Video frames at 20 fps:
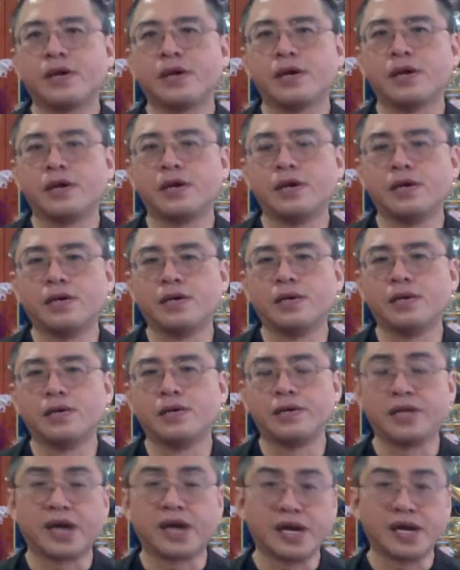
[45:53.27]

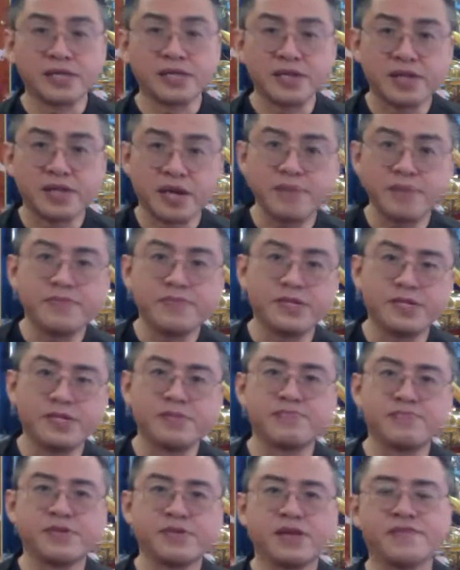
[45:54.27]
Another
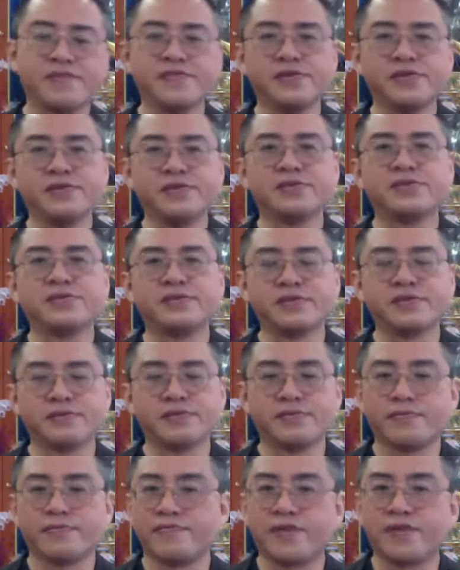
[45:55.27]
person's behavior is
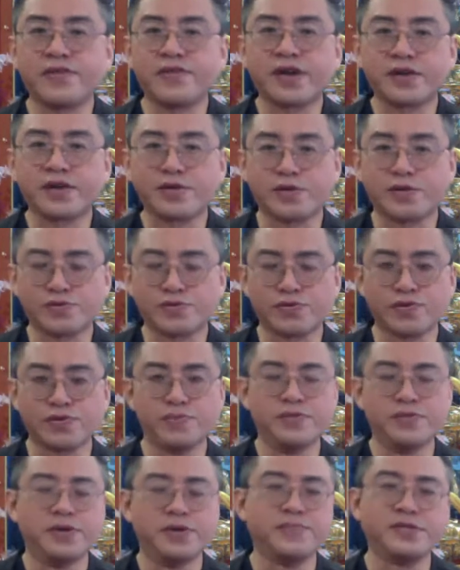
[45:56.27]
very
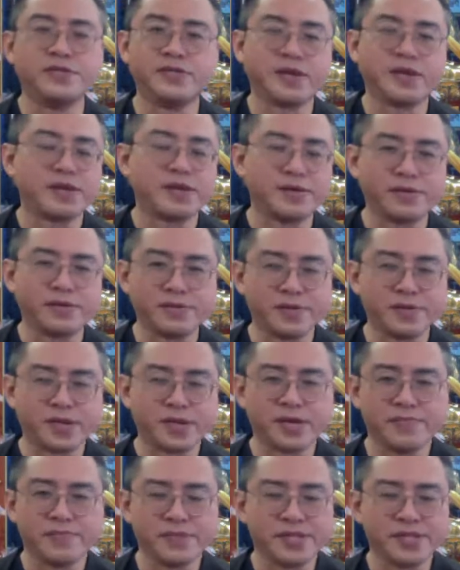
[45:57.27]
uncontrollable. I mean, they
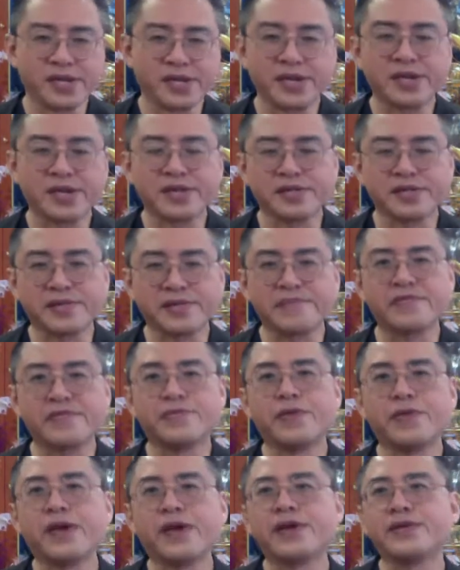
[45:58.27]
can be thinking in
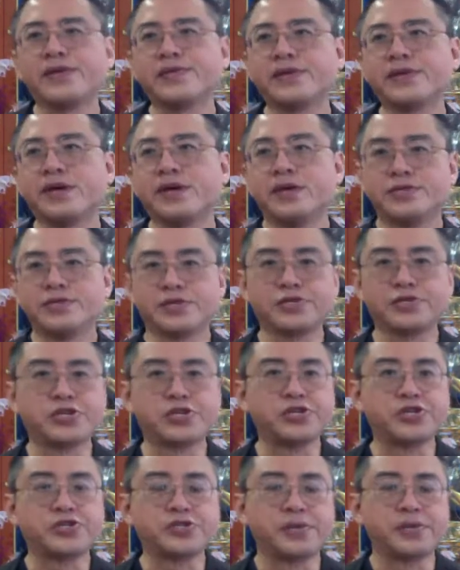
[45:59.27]
different ways. They
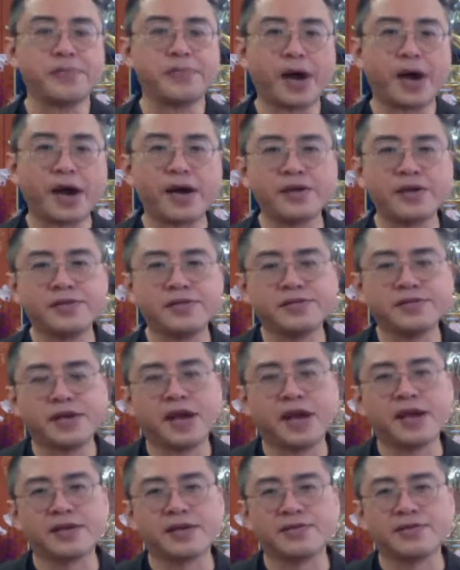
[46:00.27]
change their mind, they
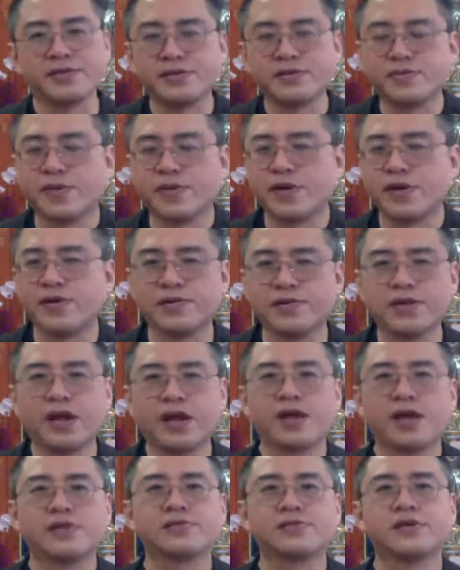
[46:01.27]
act this way or
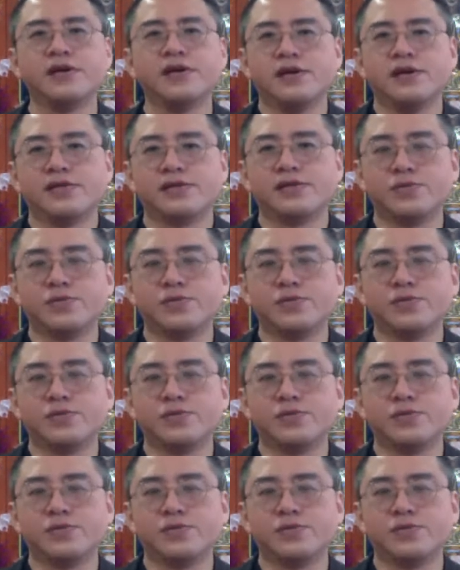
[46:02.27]
that, they